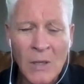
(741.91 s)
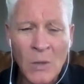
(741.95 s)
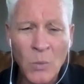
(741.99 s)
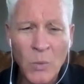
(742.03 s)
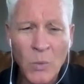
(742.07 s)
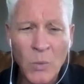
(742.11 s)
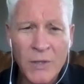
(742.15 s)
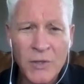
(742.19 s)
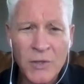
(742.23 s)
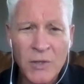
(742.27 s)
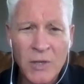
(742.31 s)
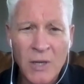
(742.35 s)

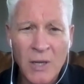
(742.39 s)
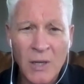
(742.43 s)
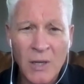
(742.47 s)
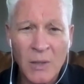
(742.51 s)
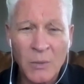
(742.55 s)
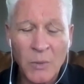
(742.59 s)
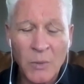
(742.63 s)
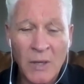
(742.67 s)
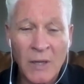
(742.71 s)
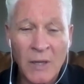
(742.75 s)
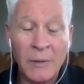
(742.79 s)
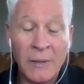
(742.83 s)
which
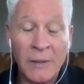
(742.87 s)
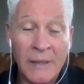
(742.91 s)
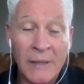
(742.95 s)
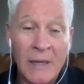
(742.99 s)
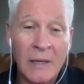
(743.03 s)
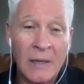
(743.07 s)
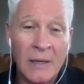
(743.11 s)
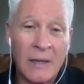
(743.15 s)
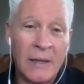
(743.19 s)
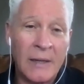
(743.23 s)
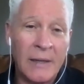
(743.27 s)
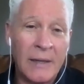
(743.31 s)

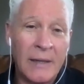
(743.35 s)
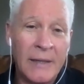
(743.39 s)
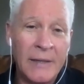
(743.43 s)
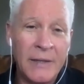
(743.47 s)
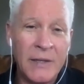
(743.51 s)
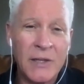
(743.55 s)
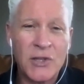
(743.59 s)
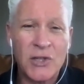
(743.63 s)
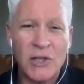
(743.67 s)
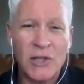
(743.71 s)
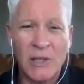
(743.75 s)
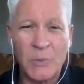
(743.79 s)

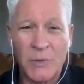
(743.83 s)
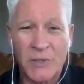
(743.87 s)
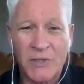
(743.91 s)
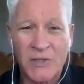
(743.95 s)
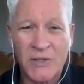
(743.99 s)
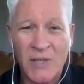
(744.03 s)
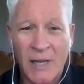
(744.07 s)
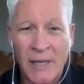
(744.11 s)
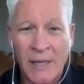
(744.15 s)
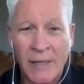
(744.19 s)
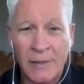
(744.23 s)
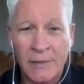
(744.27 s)
initially was
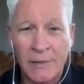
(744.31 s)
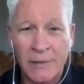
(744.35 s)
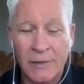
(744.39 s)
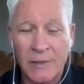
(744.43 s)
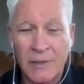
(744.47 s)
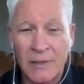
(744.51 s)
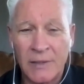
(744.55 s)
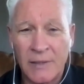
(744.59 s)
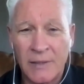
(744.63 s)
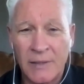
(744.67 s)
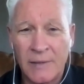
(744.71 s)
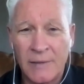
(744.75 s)

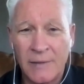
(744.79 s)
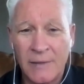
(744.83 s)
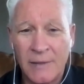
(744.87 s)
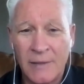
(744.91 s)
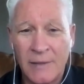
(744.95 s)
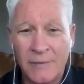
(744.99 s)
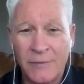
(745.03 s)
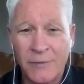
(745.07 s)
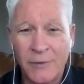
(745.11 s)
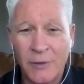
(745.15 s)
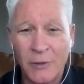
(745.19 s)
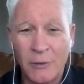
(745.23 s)
titled
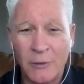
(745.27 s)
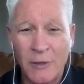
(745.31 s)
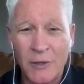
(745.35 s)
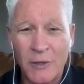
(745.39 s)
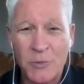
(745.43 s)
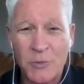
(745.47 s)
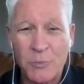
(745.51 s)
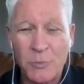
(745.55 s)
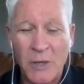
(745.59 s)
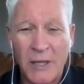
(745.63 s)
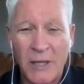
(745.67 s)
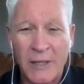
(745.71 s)

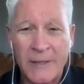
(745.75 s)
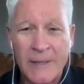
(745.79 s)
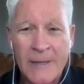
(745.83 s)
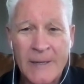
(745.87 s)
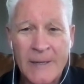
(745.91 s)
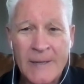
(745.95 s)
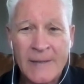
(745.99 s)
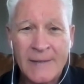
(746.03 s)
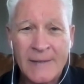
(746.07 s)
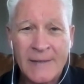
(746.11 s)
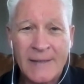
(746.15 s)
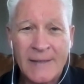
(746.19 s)
Flourish, but
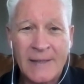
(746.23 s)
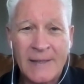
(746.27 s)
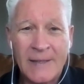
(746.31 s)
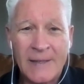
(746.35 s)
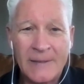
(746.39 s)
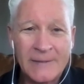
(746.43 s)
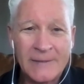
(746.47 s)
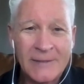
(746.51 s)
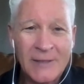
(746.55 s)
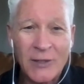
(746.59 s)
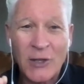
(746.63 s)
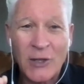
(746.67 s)

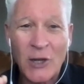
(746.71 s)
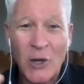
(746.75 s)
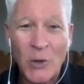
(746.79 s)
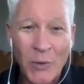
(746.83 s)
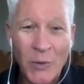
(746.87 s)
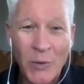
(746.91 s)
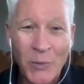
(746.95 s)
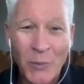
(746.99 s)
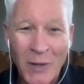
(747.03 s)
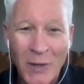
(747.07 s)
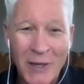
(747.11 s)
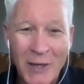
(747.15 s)
to go
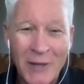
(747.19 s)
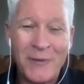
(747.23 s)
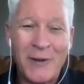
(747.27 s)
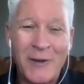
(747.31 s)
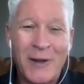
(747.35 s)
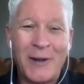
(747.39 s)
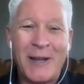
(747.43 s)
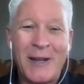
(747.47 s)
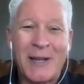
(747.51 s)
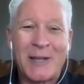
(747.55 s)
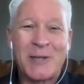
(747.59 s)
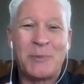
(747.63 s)
with one of
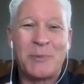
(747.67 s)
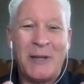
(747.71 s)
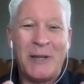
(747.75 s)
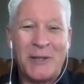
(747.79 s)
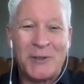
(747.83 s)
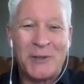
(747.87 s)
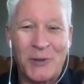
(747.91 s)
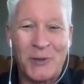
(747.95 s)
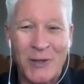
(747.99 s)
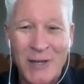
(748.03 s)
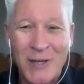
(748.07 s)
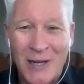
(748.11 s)
our
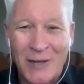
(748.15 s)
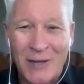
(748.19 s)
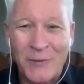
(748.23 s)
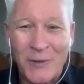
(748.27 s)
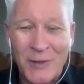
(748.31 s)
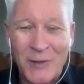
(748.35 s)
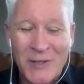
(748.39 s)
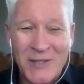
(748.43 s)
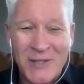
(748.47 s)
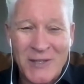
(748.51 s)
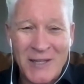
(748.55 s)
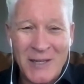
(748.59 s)
Exponential
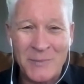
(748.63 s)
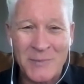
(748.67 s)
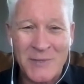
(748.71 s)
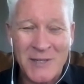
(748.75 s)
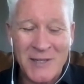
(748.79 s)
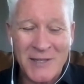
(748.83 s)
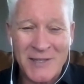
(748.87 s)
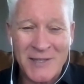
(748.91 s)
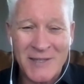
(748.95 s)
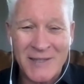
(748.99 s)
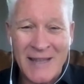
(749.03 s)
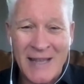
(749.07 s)
conference
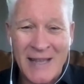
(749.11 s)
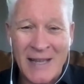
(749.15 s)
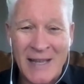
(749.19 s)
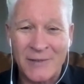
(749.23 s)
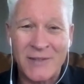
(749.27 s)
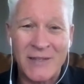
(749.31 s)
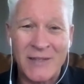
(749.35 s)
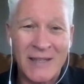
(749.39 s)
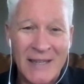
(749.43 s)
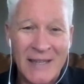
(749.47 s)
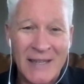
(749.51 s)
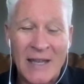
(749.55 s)
themes is now
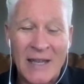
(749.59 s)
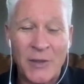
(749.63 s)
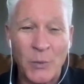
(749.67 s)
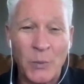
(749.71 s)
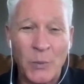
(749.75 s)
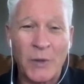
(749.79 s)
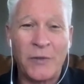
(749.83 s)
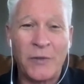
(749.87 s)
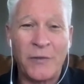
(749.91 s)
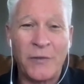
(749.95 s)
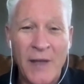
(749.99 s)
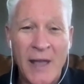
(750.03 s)
Together
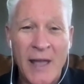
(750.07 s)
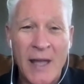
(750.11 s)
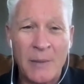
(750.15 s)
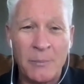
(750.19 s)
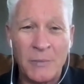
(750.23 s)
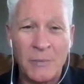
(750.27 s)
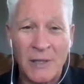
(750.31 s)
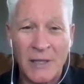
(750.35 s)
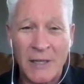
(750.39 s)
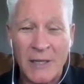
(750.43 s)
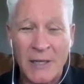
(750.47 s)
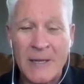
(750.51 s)
with
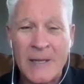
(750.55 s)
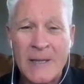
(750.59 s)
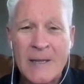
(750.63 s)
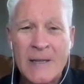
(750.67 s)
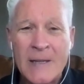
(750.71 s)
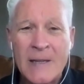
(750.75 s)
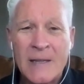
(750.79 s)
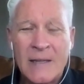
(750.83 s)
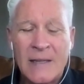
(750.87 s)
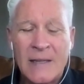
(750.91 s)
Family.